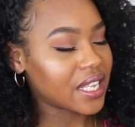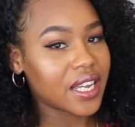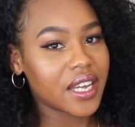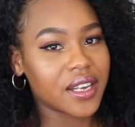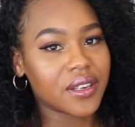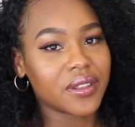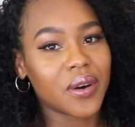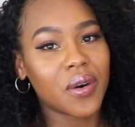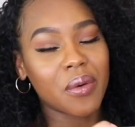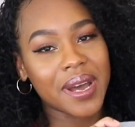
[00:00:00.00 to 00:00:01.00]
the
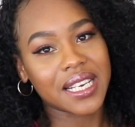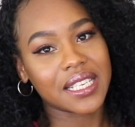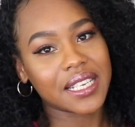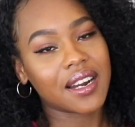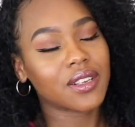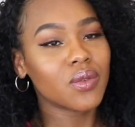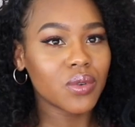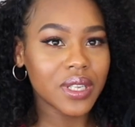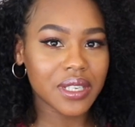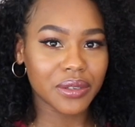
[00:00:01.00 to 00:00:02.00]
whole matches, and I was like,
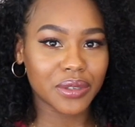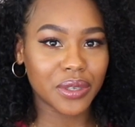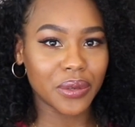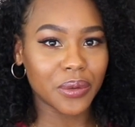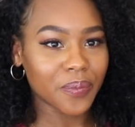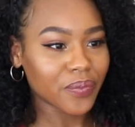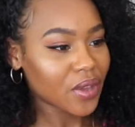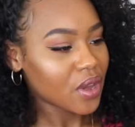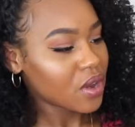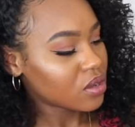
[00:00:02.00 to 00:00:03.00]
oh, this looks cute.
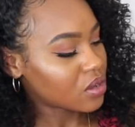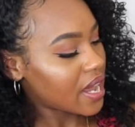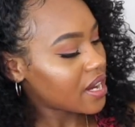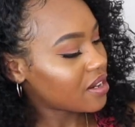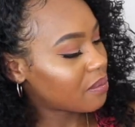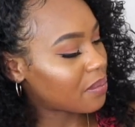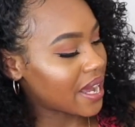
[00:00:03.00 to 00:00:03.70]
So I ended up